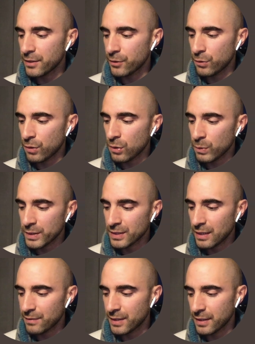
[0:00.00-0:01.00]
you always
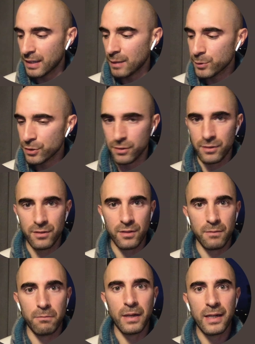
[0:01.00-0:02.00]
have the capture
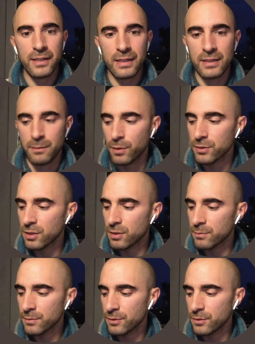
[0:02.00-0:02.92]
bar at the bottom.